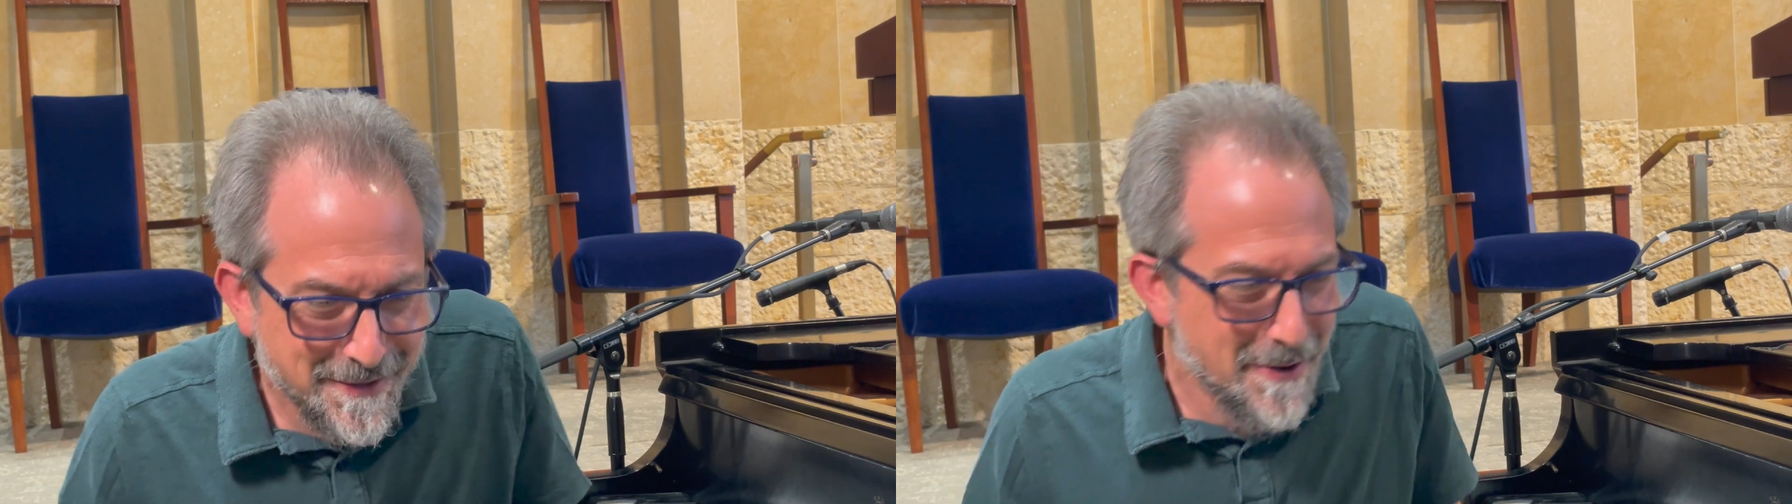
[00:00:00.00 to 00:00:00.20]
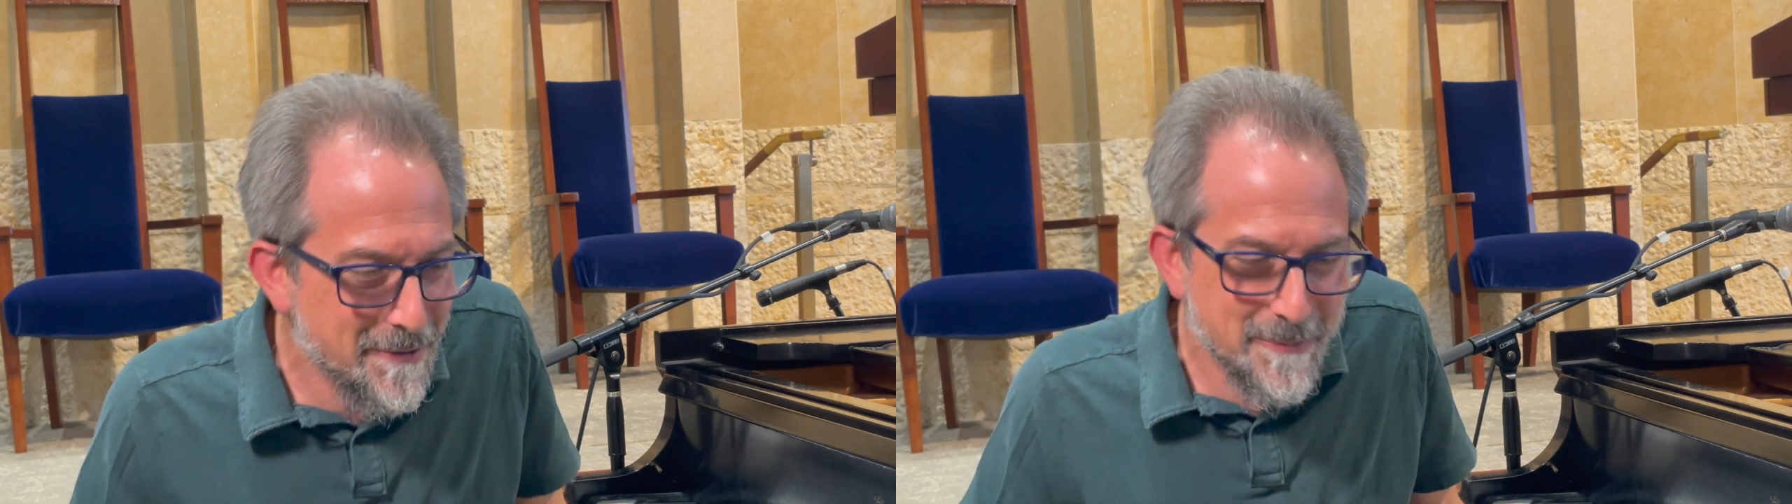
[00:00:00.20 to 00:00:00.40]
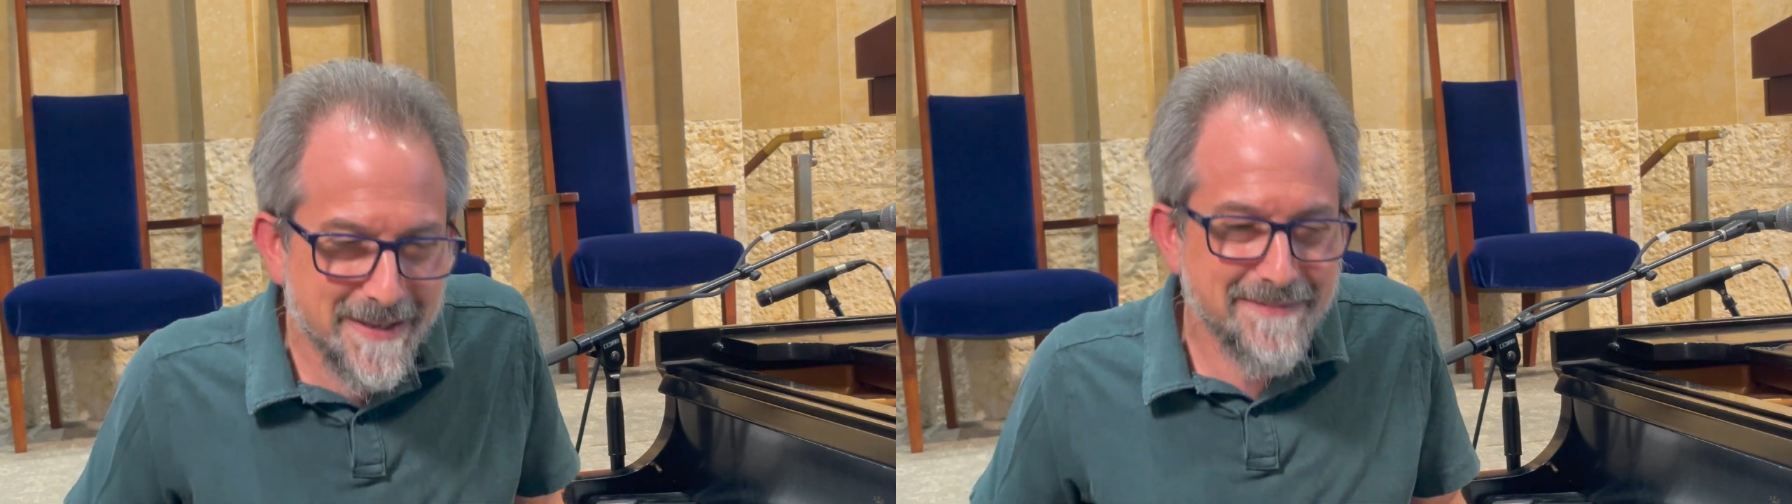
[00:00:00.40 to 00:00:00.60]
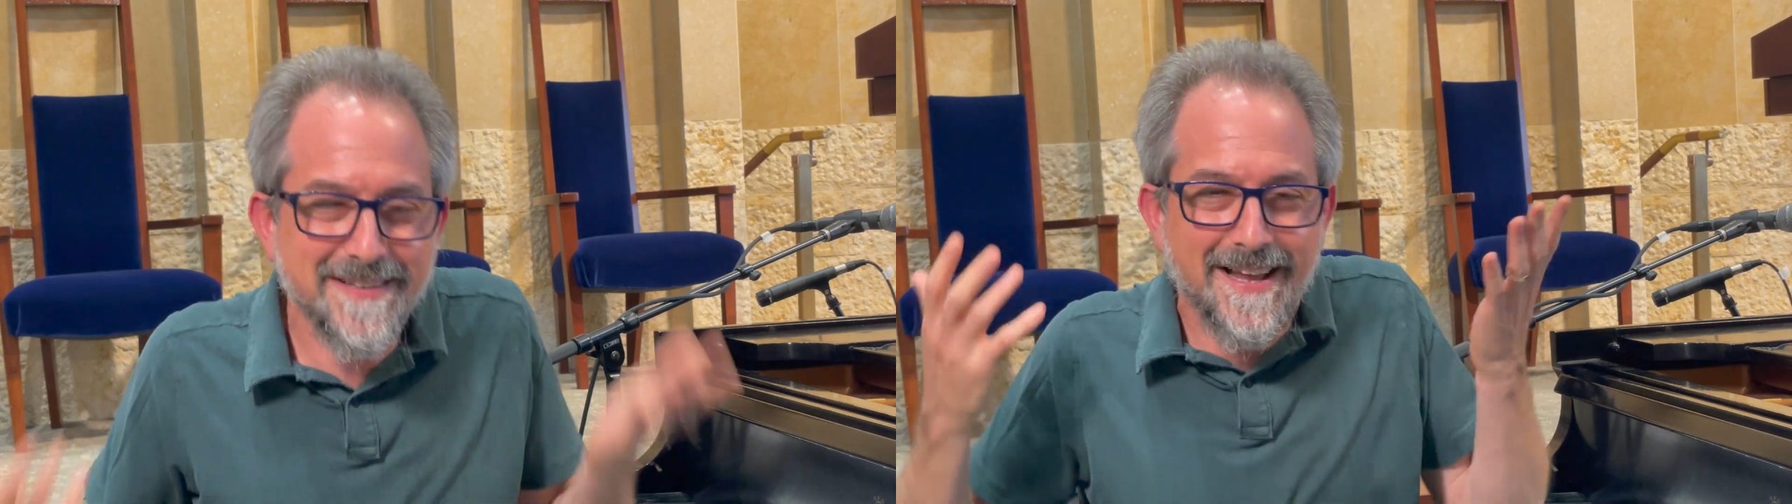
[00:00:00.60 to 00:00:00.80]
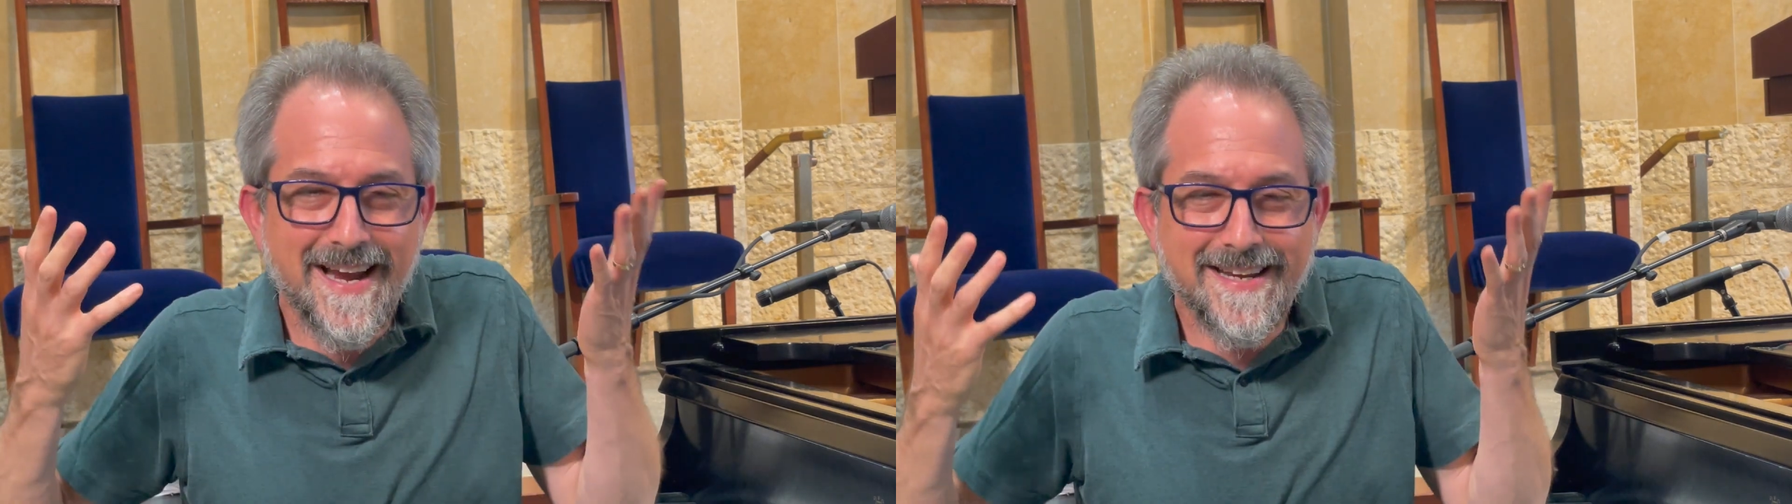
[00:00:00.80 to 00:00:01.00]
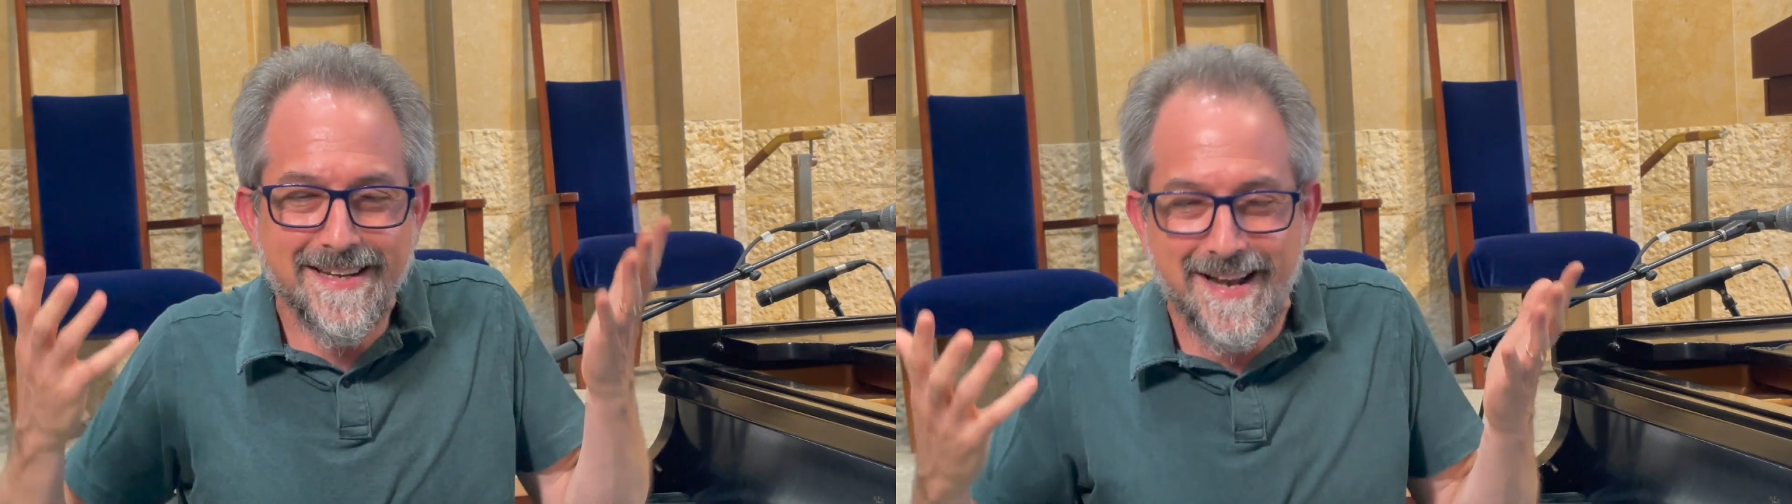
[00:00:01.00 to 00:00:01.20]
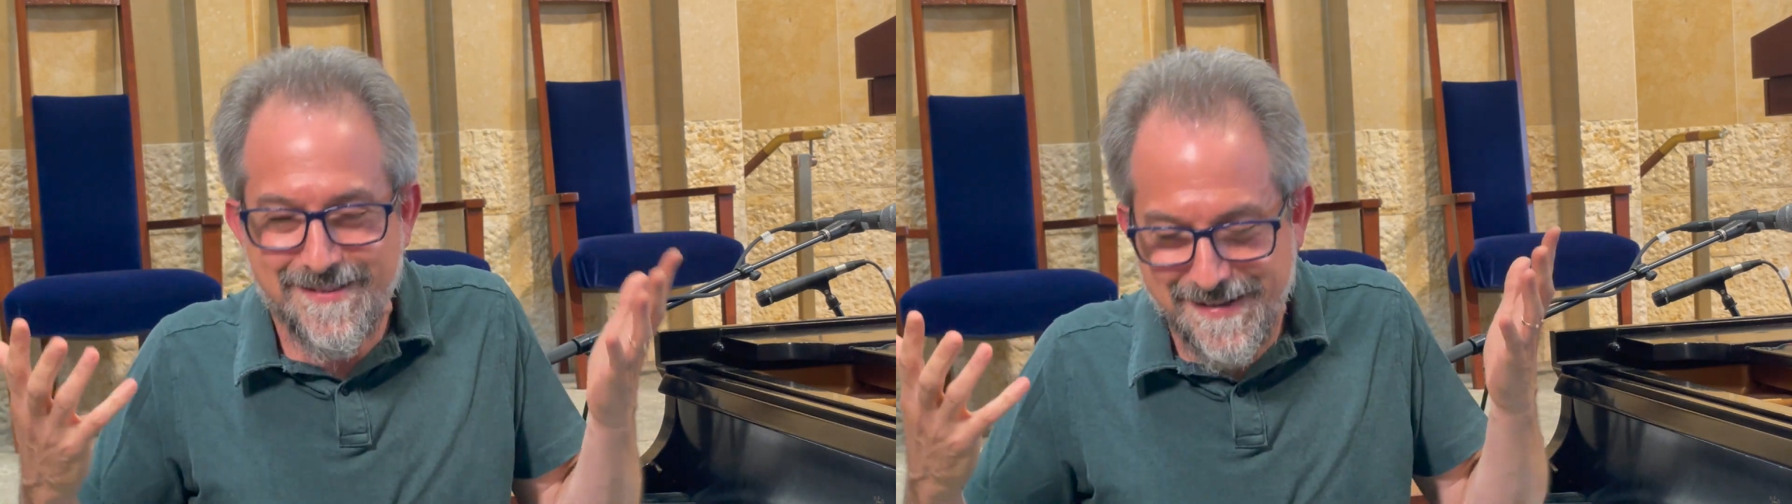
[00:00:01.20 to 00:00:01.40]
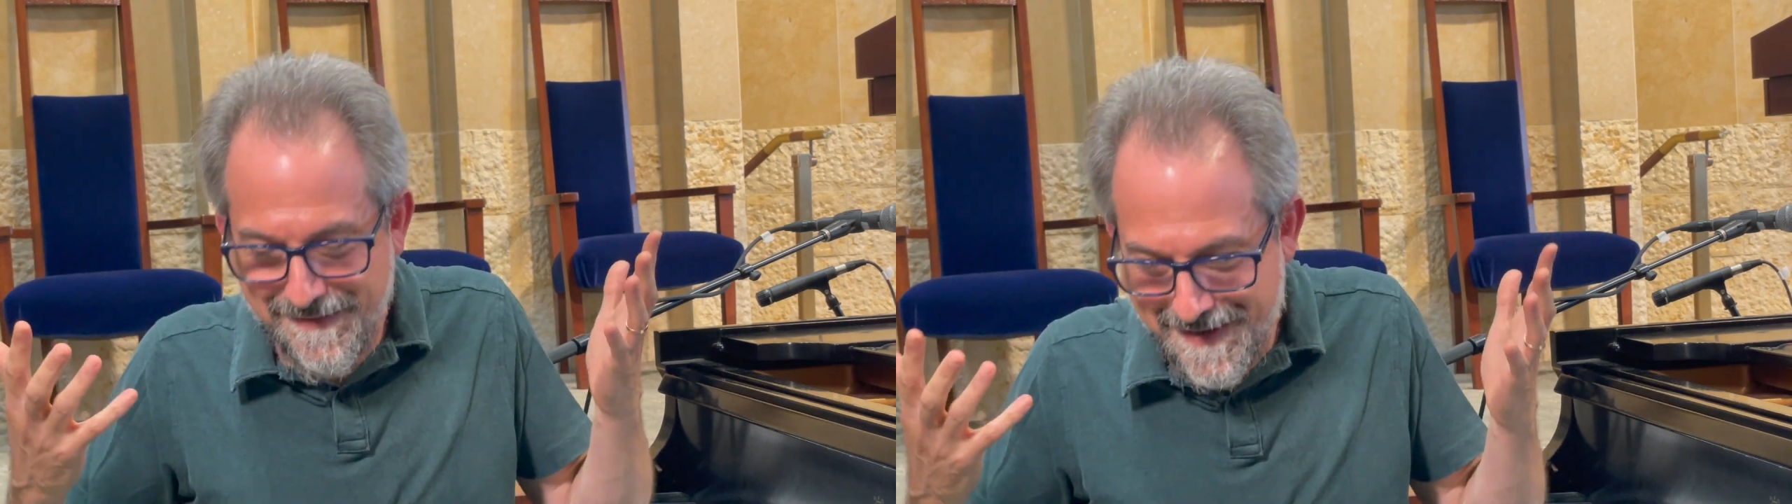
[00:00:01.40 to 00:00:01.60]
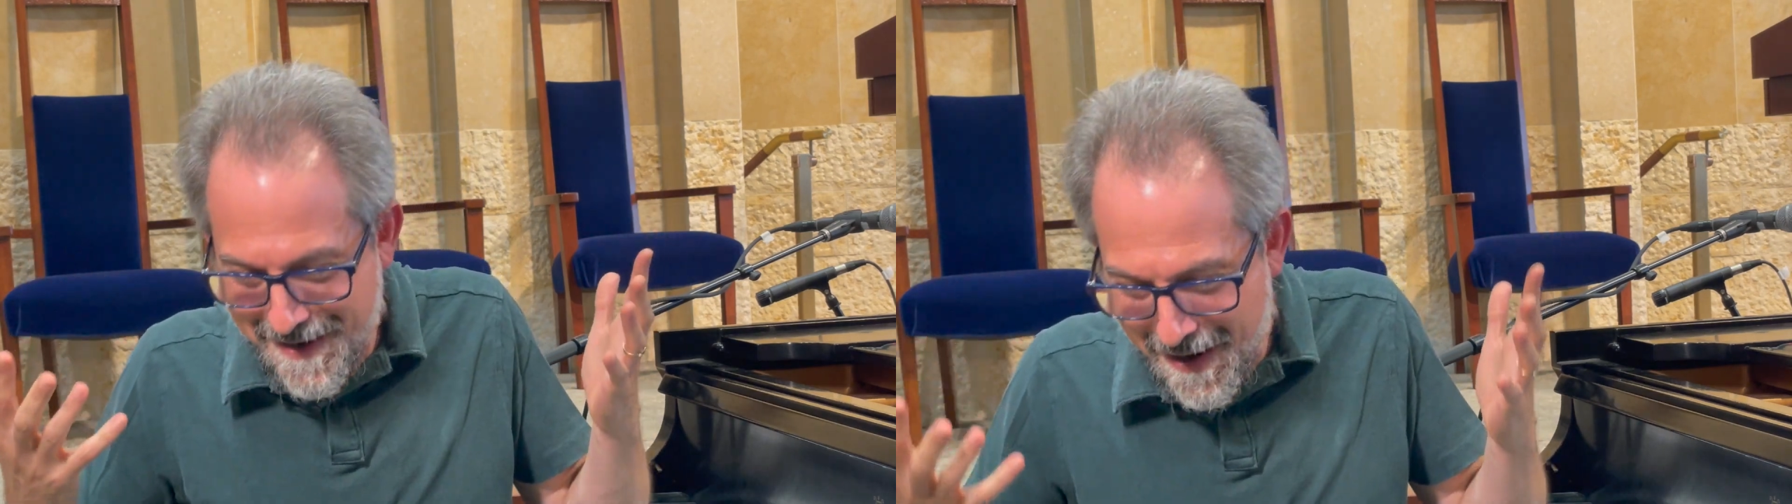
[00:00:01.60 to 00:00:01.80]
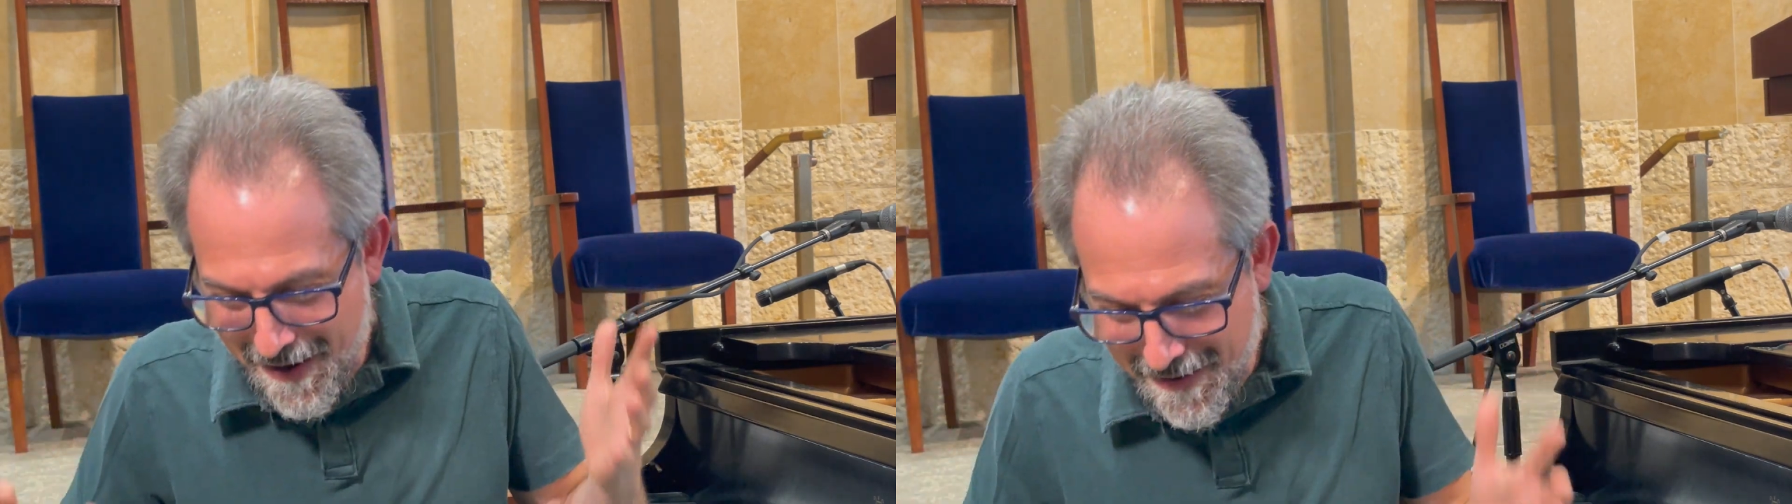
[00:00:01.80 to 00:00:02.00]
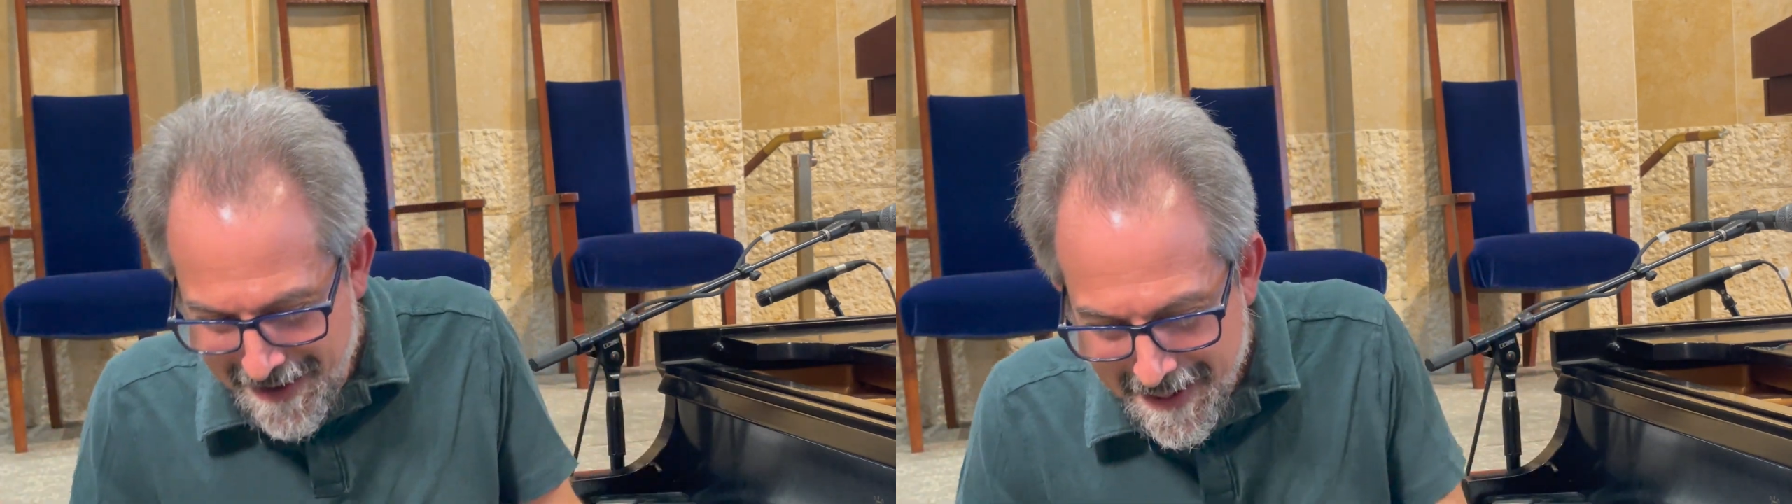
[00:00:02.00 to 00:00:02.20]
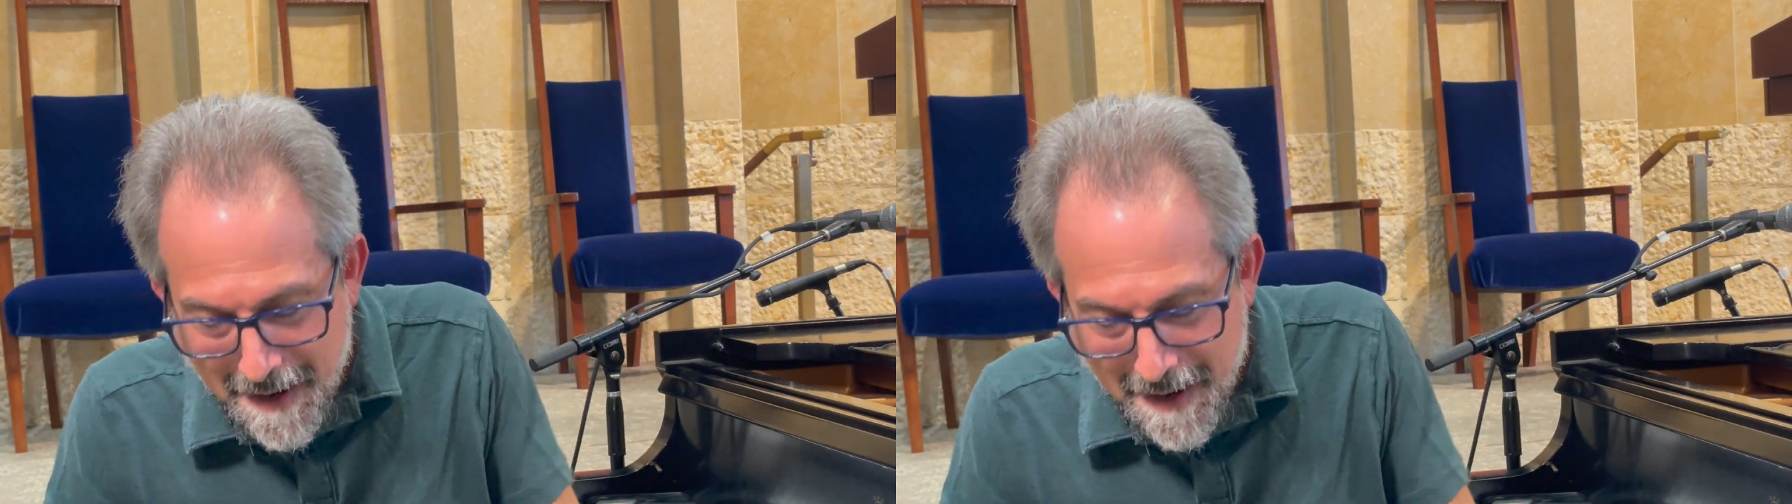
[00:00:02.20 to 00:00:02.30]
Cohen would even like it. I don't even know.